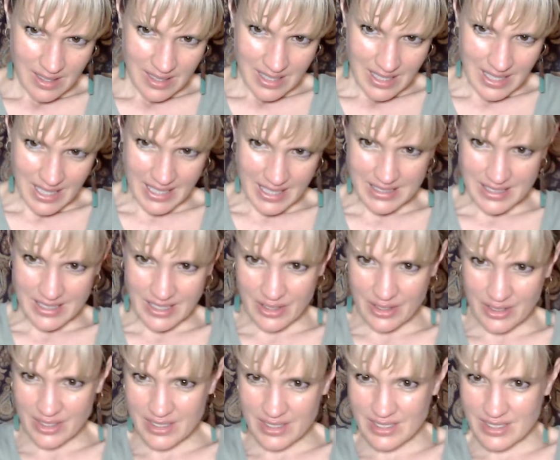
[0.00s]
Alisa,
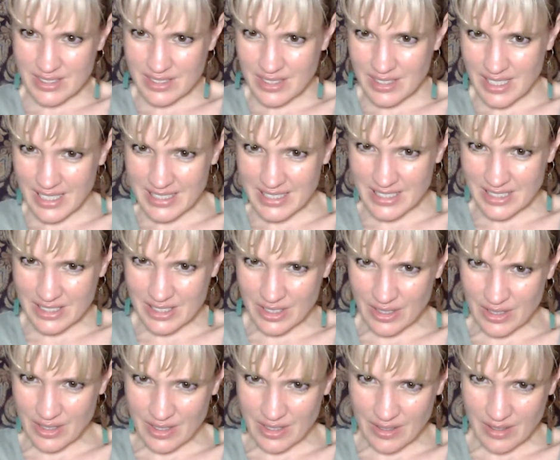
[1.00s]
good to listen to
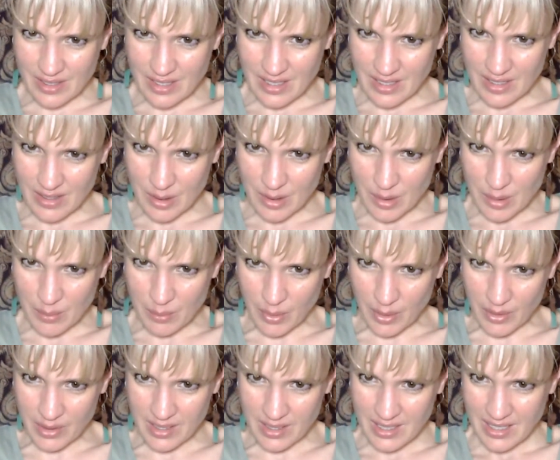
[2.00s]
you.
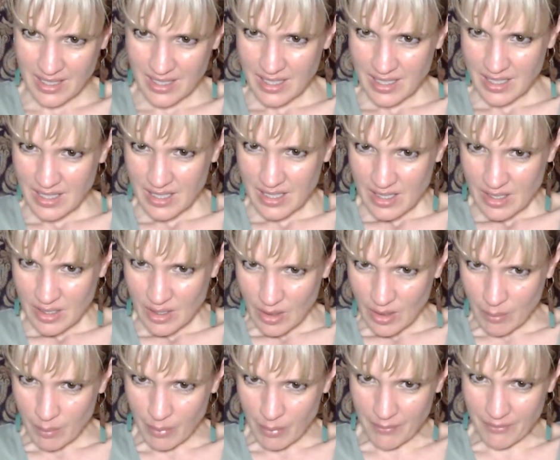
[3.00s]
Bon
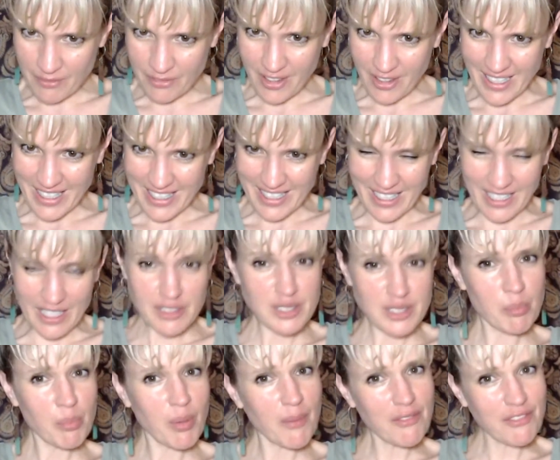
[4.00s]
On bonfire night. Is it
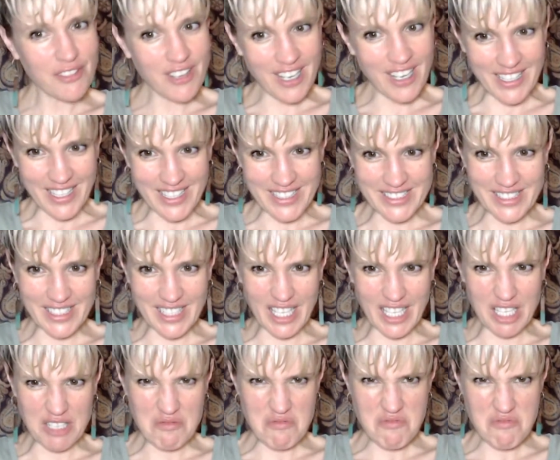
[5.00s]
bonfire night tonight?